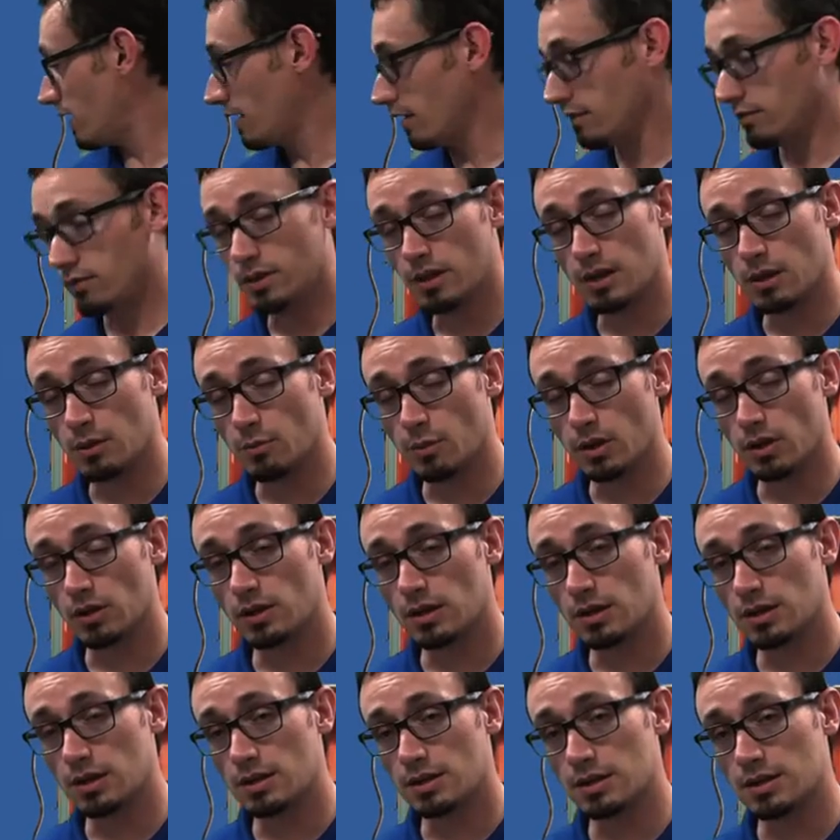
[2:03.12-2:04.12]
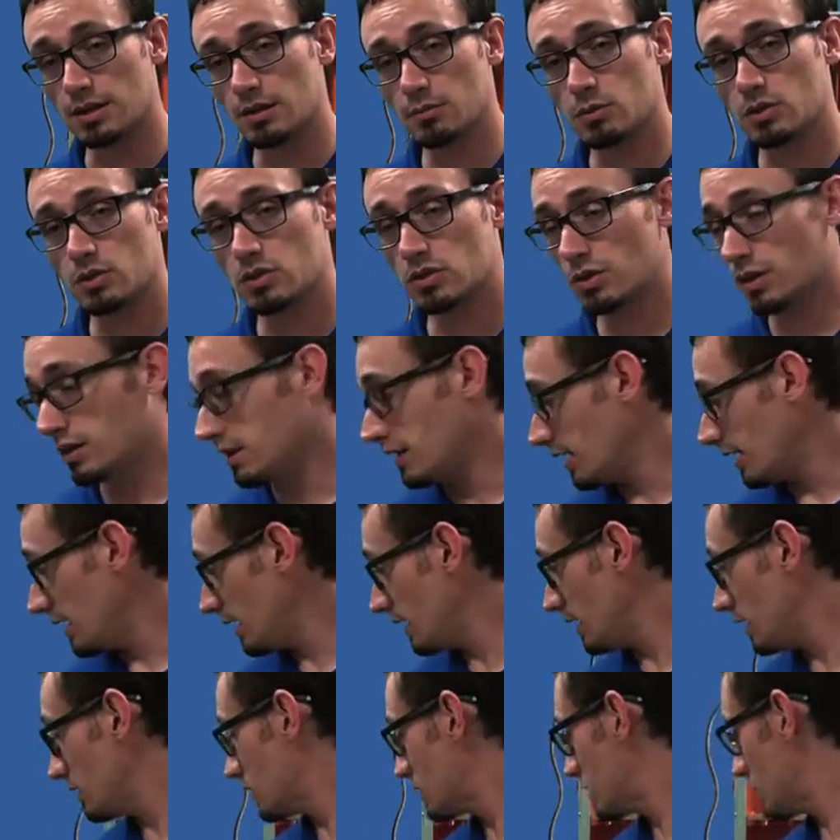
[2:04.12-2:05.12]
the ability to demonstrate that
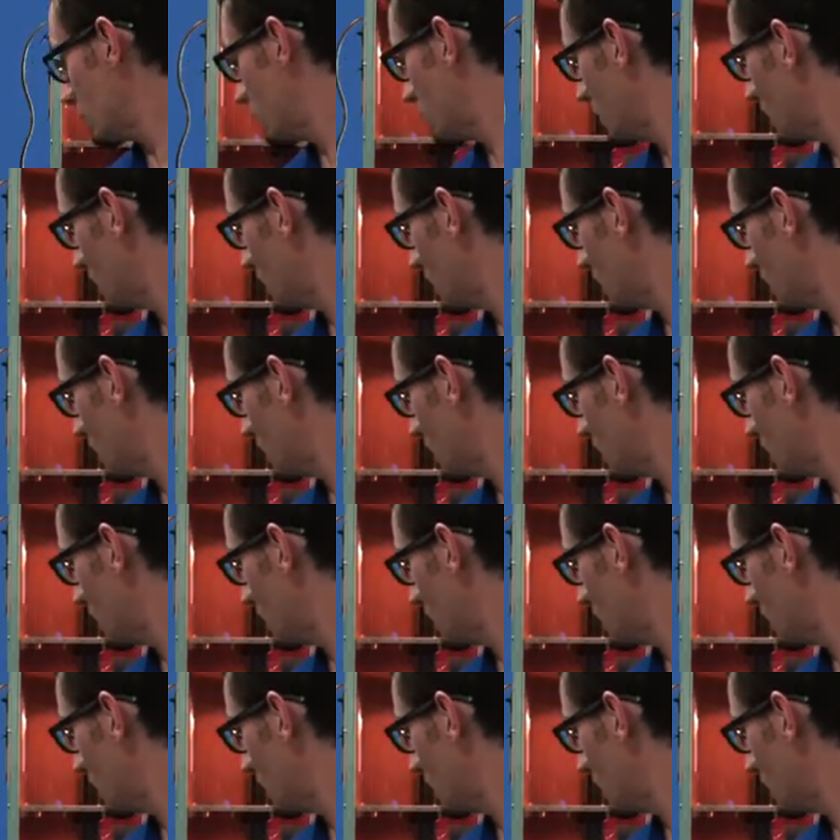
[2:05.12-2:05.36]
here. So I'm going to